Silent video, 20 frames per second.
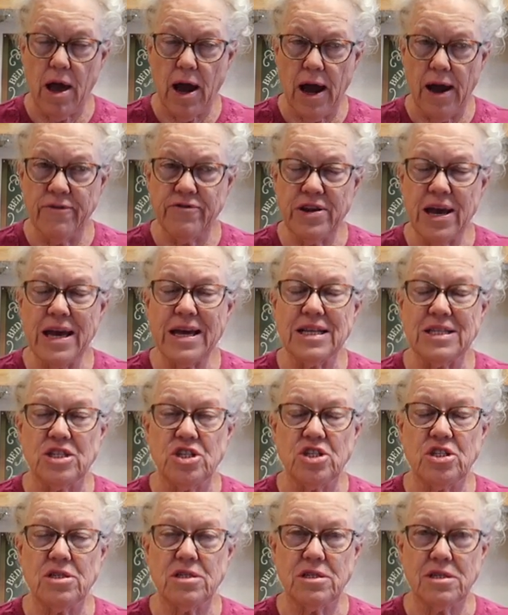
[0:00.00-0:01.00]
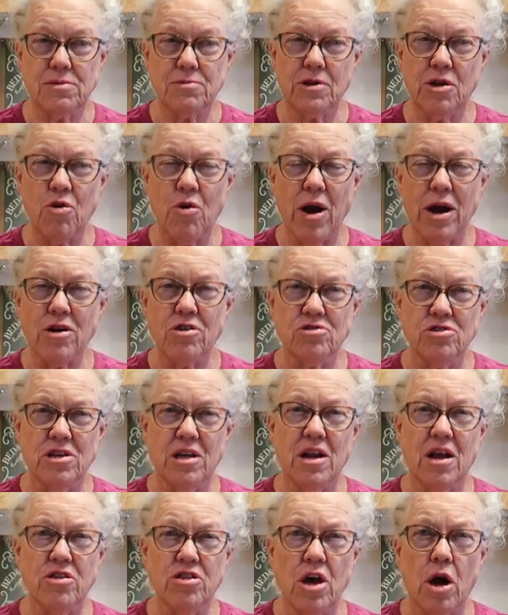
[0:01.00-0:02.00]
I've taken crackers that
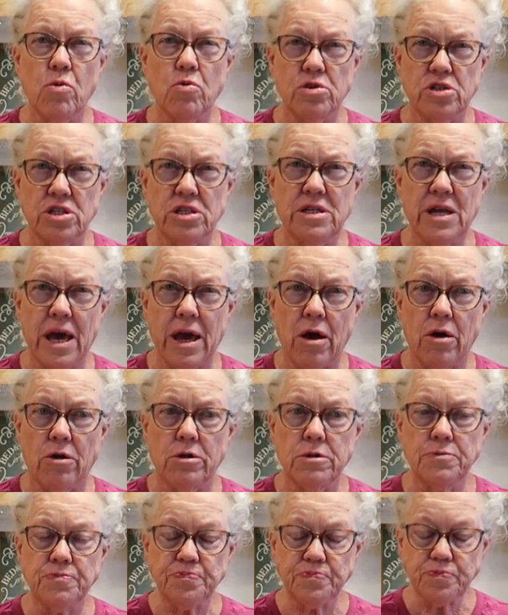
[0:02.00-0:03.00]
I thought were stale